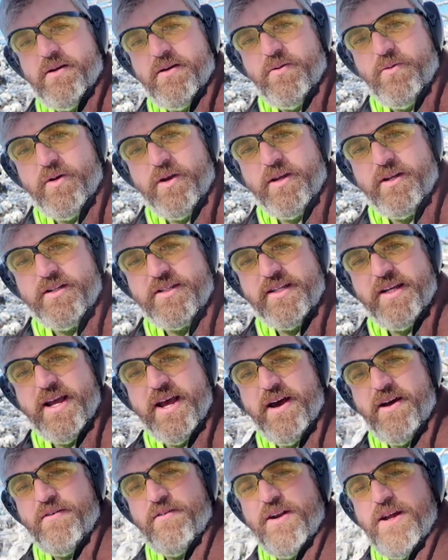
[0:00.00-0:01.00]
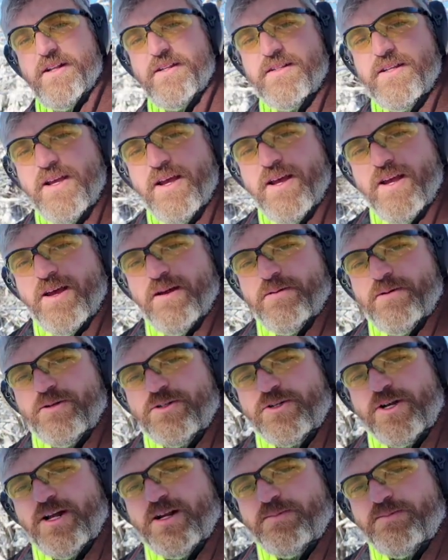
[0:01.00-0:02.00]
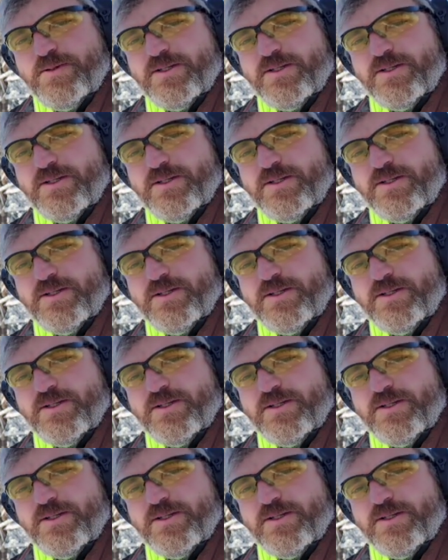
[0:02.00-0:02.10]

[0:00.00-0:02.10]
we're gonna see how it runs. I'm gonna try to